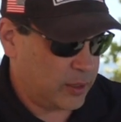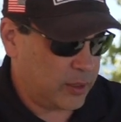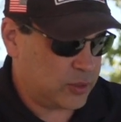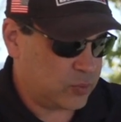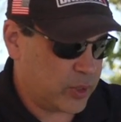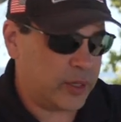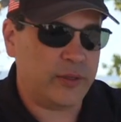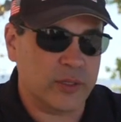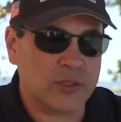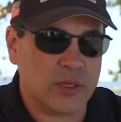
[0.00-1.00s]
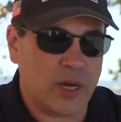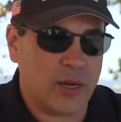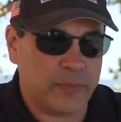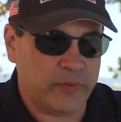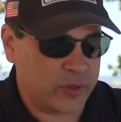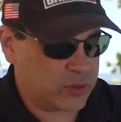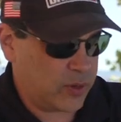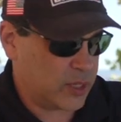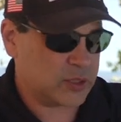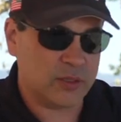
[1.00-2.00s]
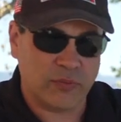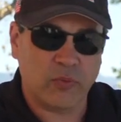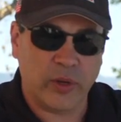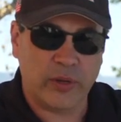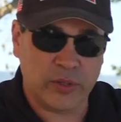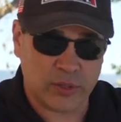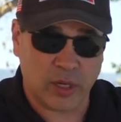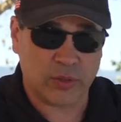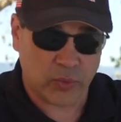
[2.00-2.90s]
he's right at the top of the crest of where you start